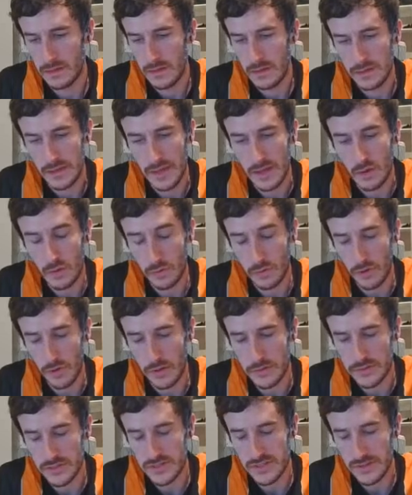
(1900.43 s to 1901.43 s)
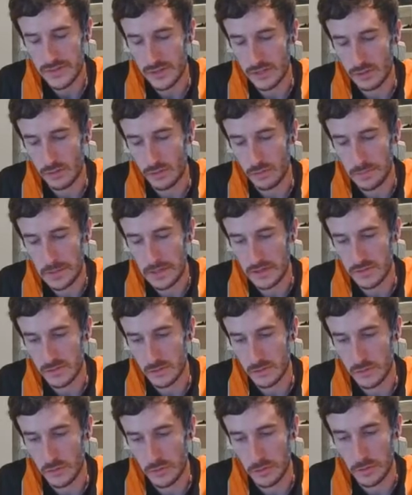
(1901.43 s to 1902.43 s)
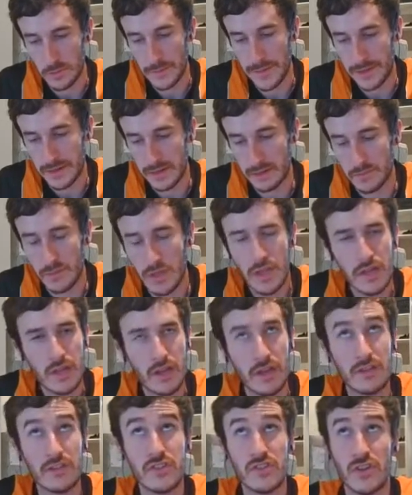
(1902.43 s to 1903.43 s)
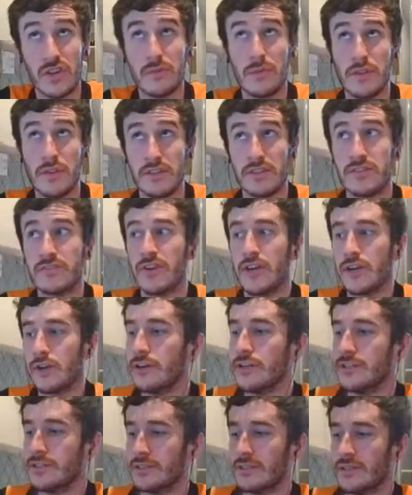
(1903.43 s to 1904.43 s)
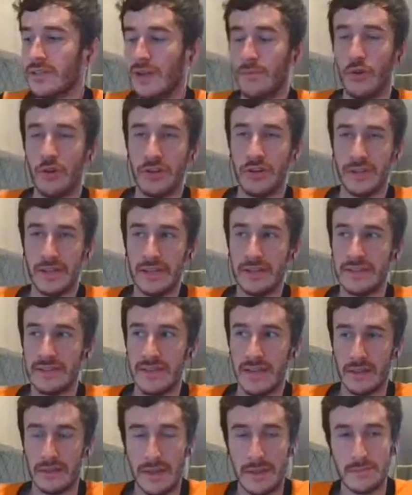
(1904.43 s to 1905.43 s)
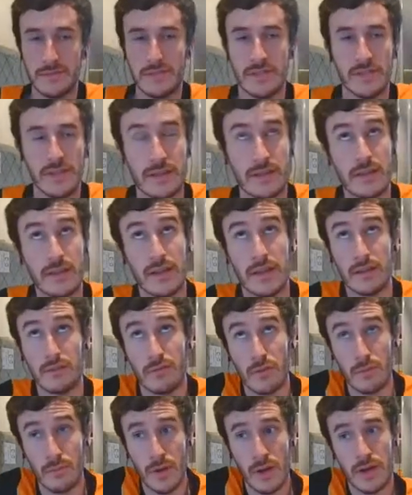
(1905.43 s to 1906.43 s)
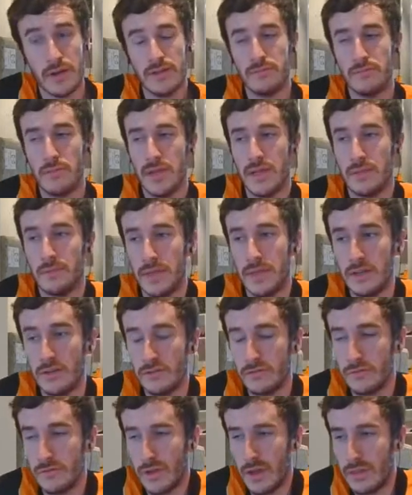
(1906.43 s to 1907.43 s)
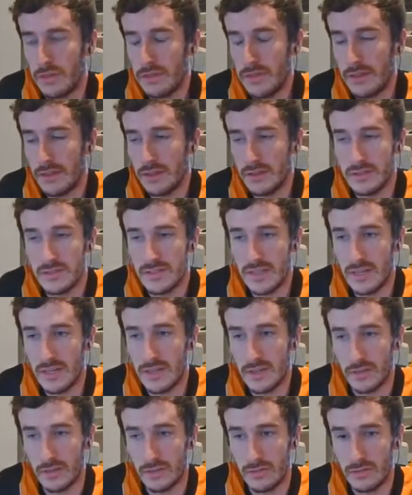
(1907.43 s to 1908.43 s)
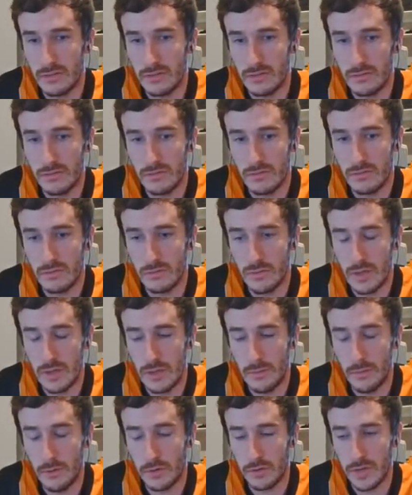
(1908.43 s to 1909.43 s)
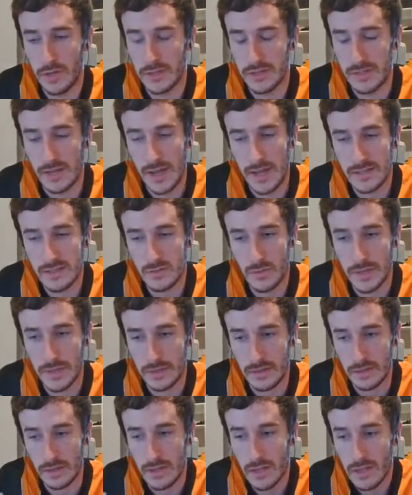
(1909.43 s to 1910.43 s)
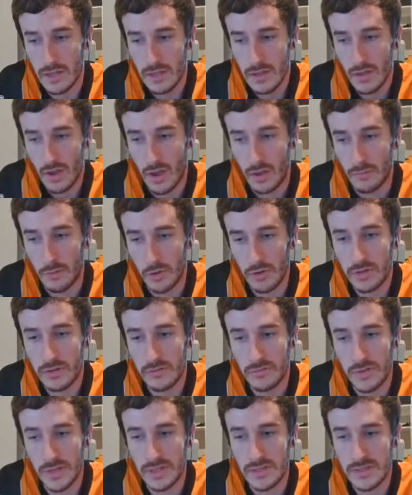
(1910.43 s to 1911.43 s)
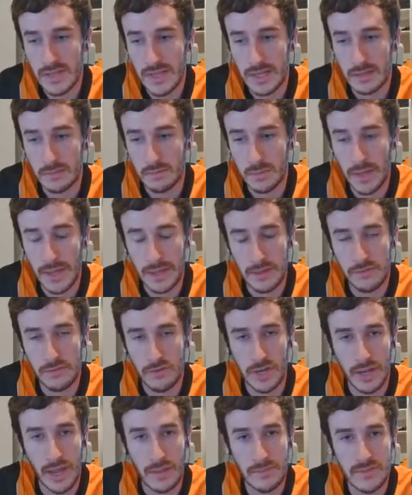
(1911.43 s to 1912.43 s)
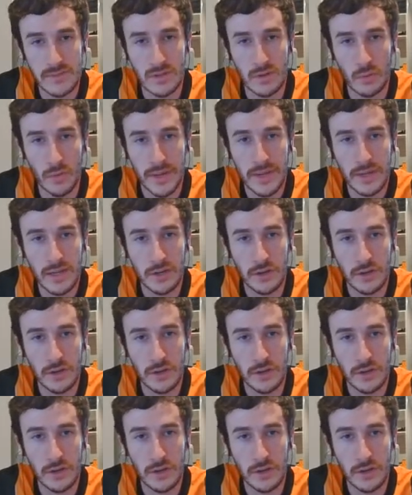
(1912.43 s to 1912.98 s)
Yeah, although I was just having a look because we're talking about him. It struck me that Traore didn't come on against Southampton, and it reminded me a bit of, I think I'd said in the podcast last week that I'm not convinced he can play 3 games in a week.